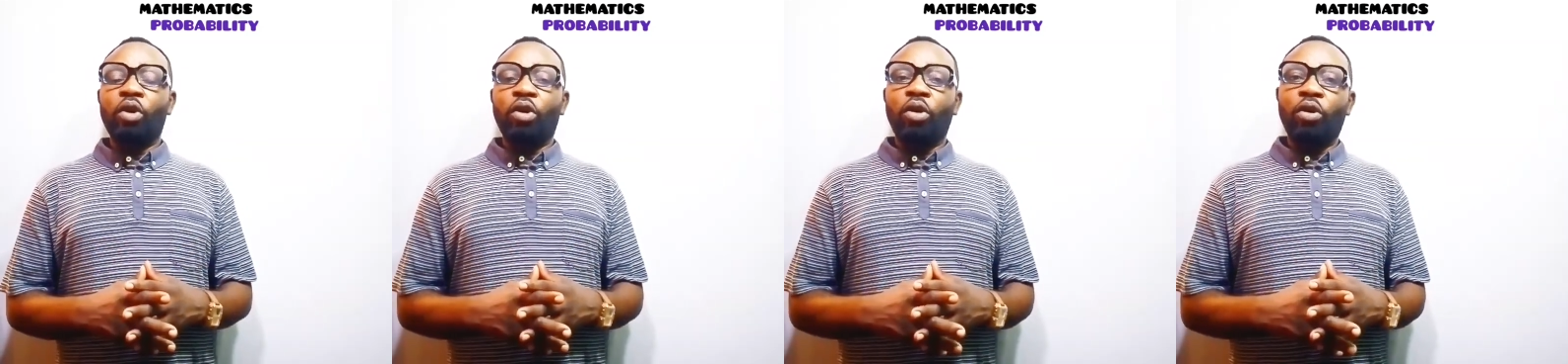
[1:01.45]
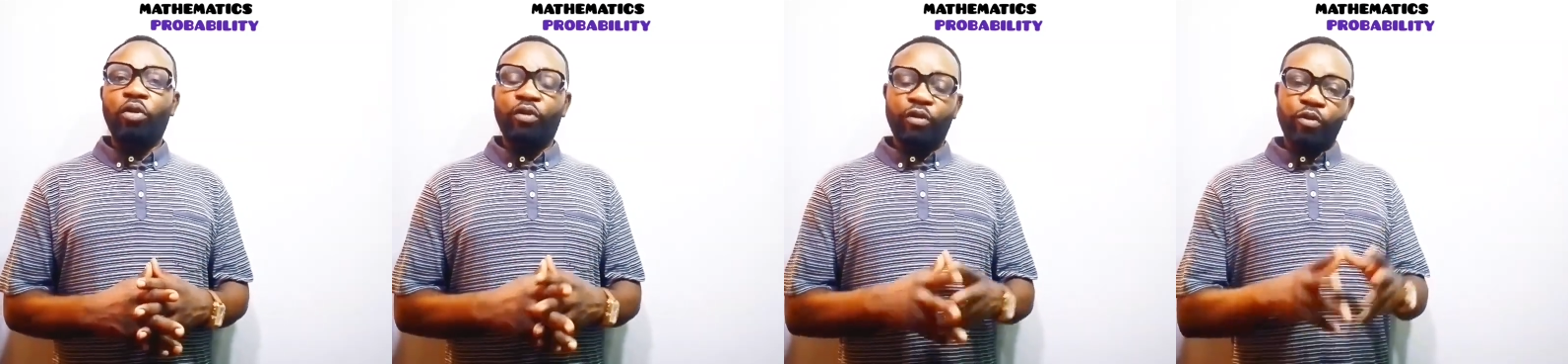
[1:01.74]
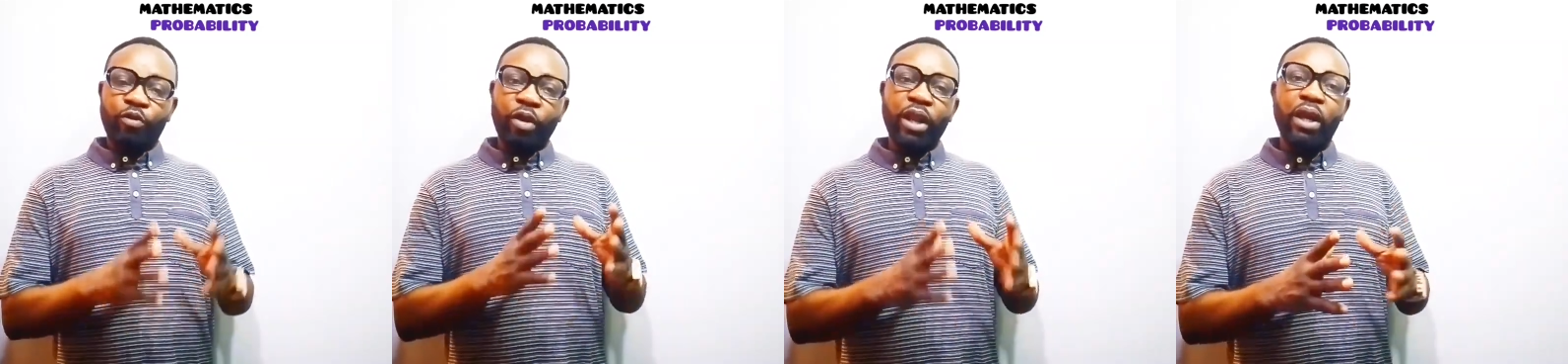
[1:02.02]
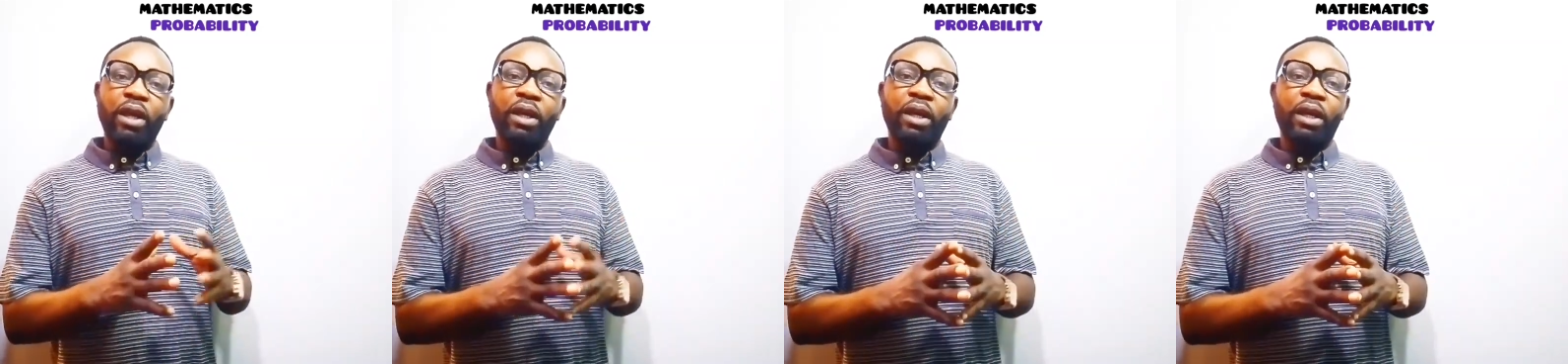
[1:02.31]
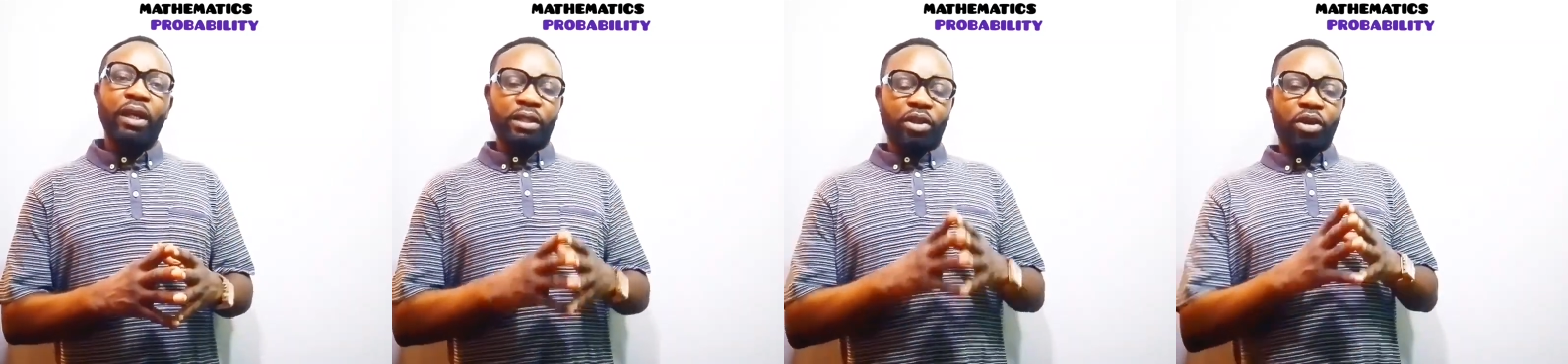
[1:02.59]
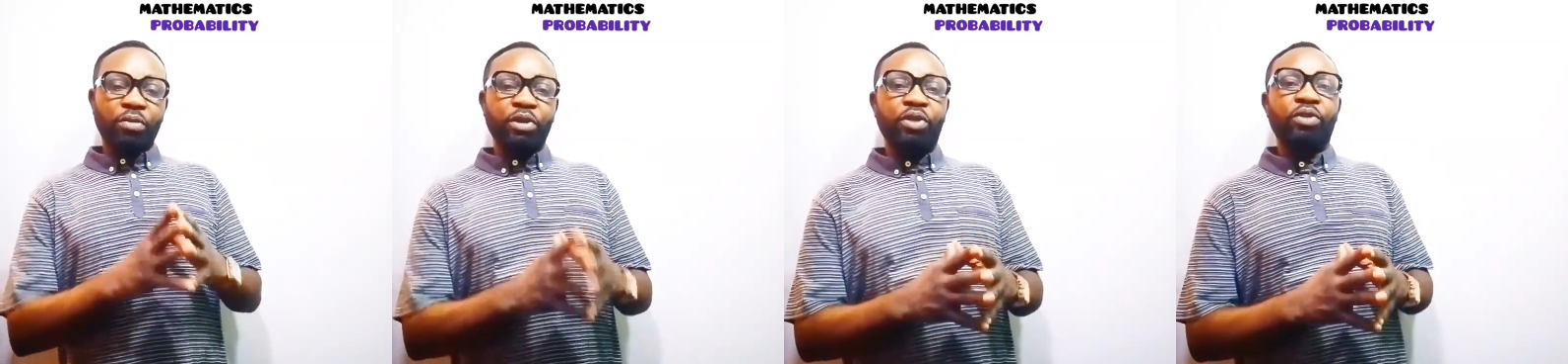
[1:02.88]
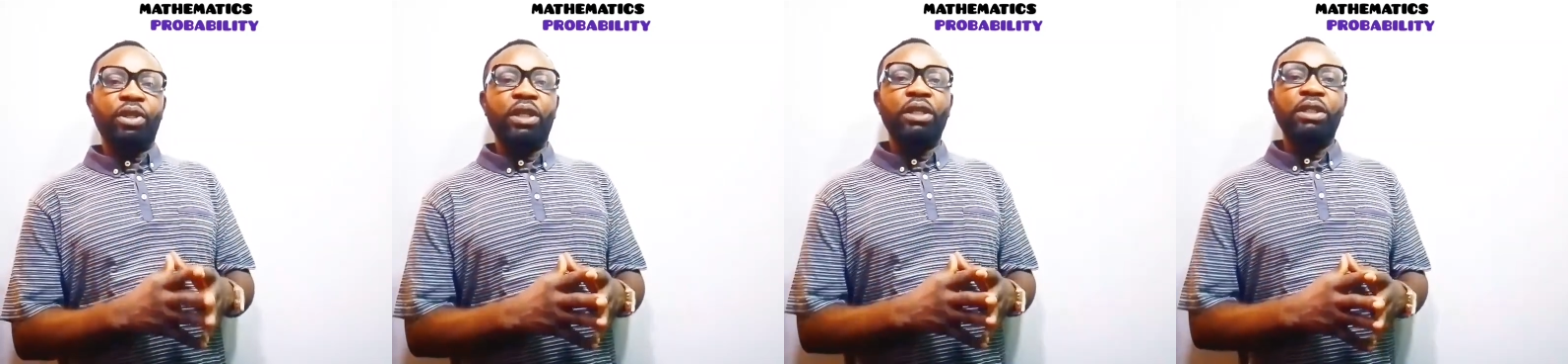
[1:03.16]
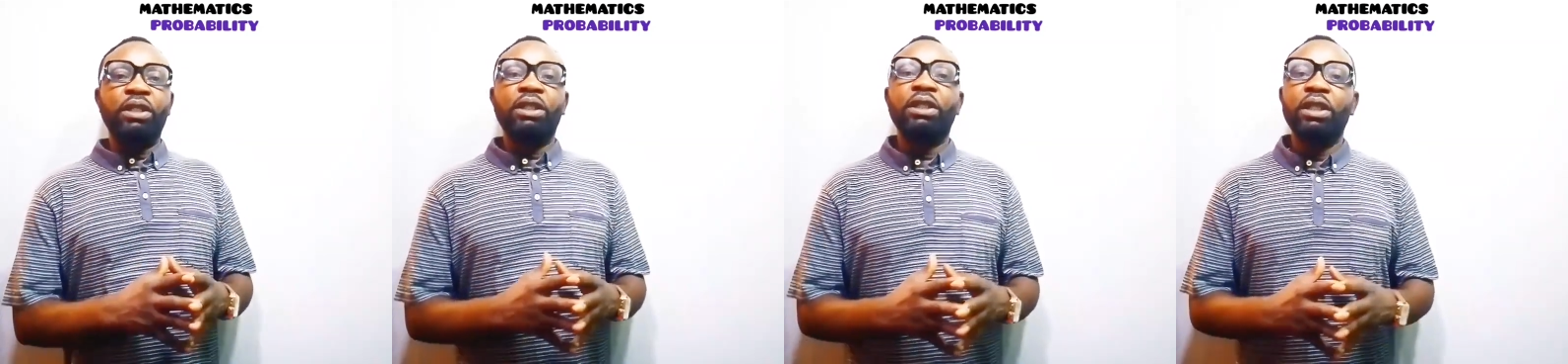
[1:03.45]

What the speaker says: of whether it comes into reality